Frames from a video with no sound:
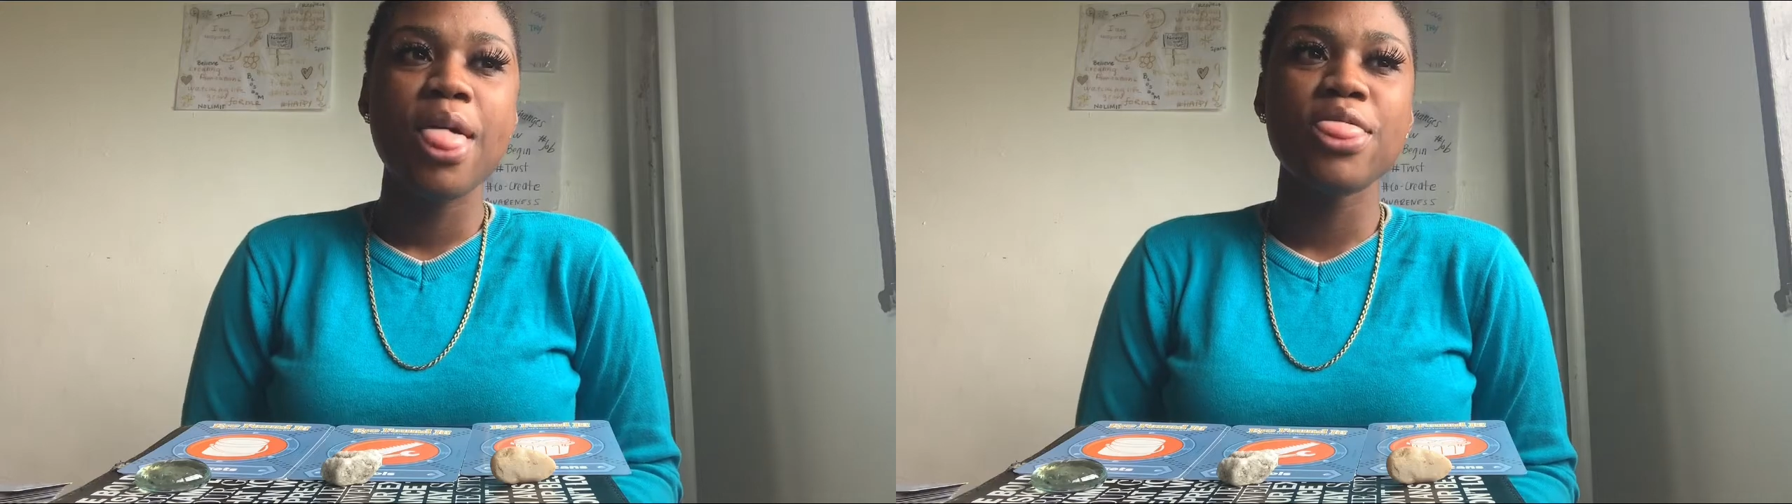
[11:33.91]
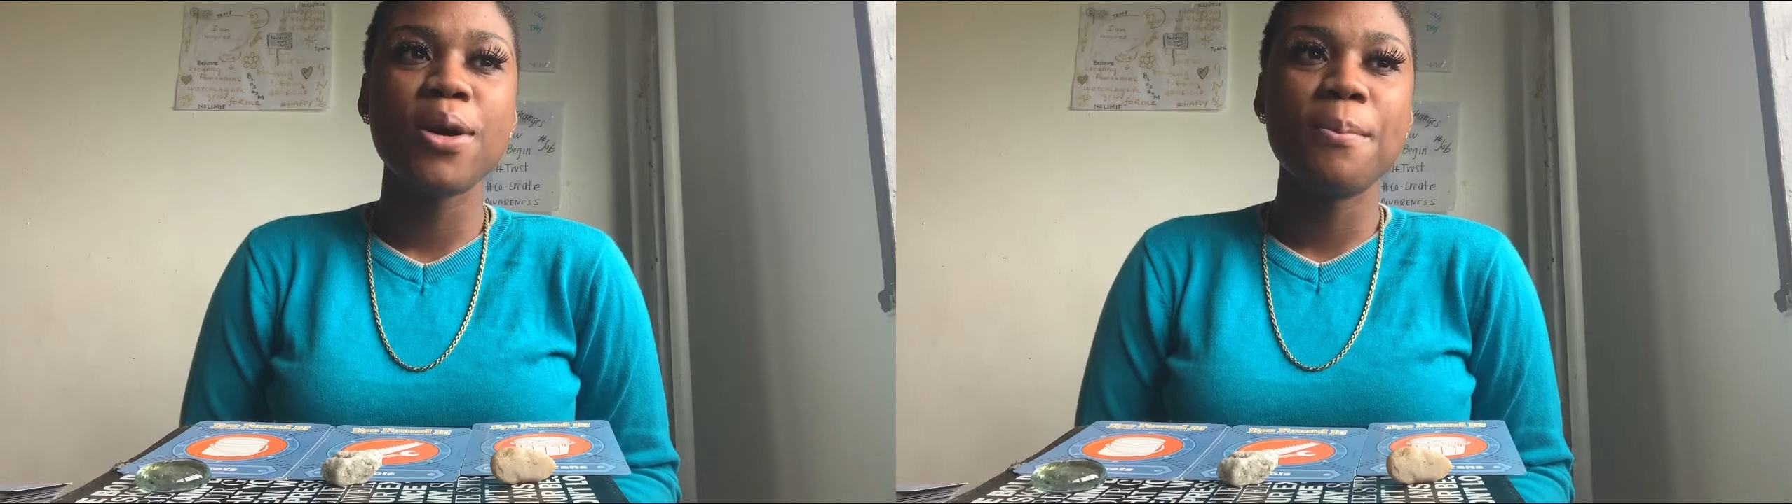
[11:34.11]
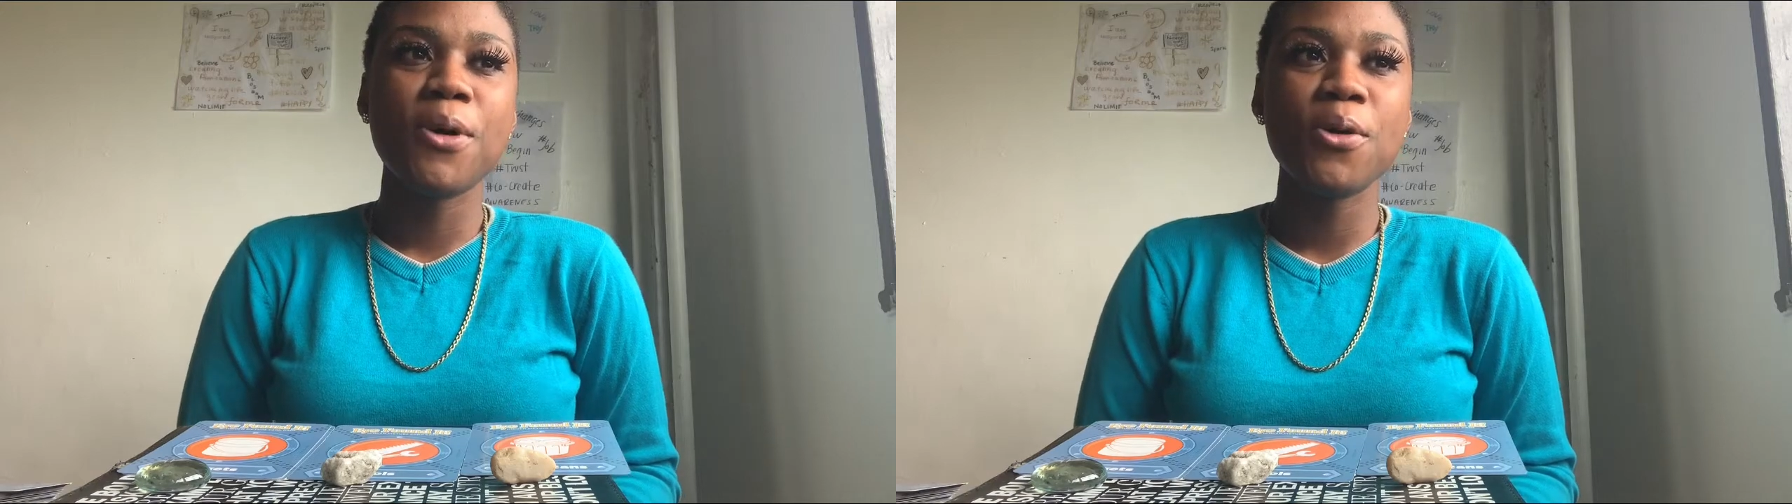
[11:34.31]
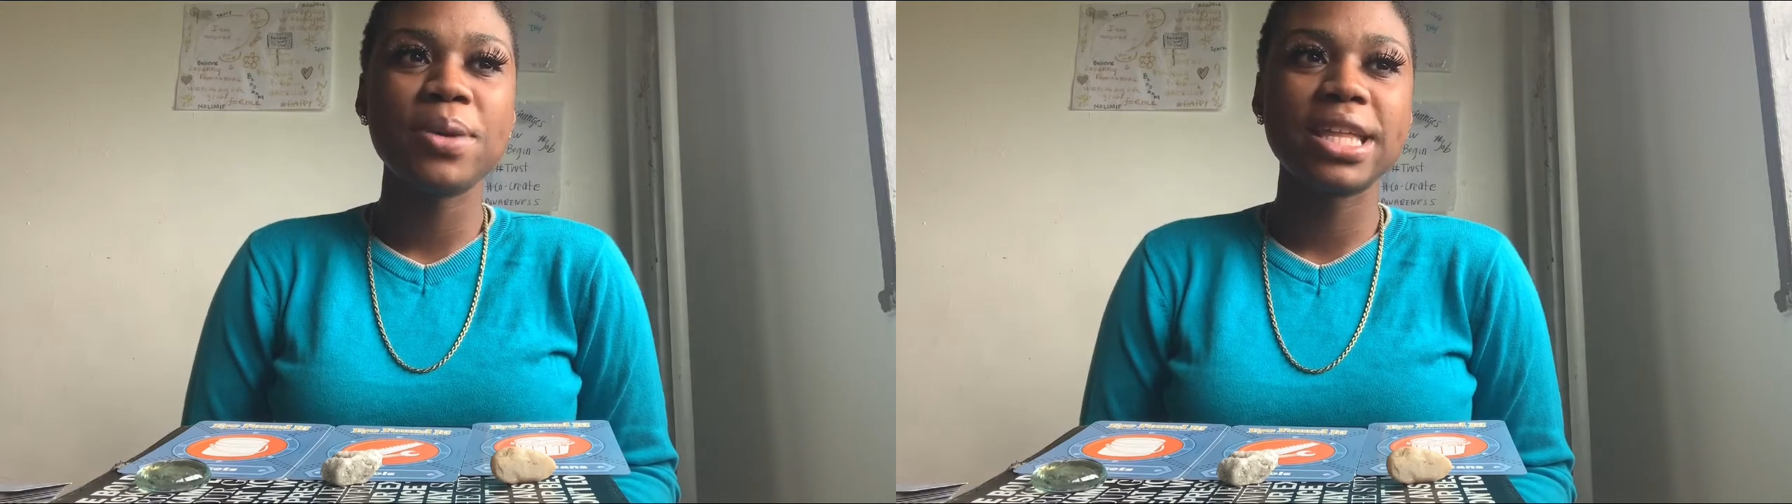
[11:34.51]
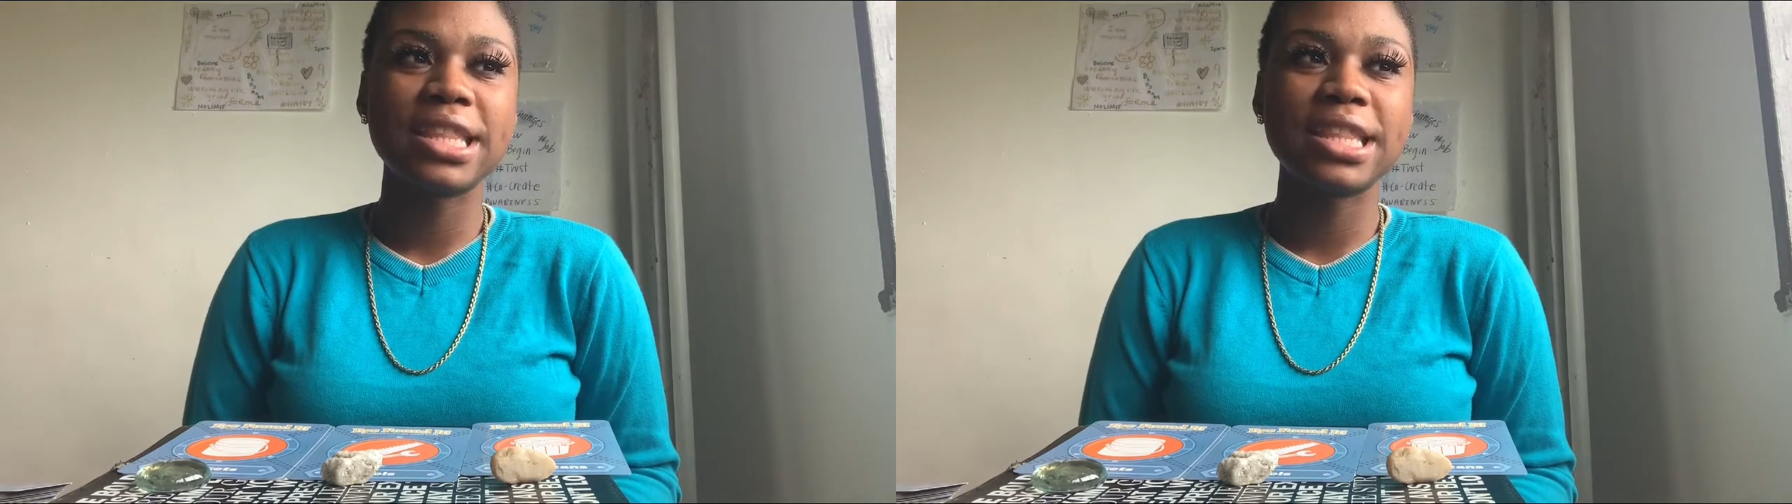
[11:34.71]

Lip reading: the moment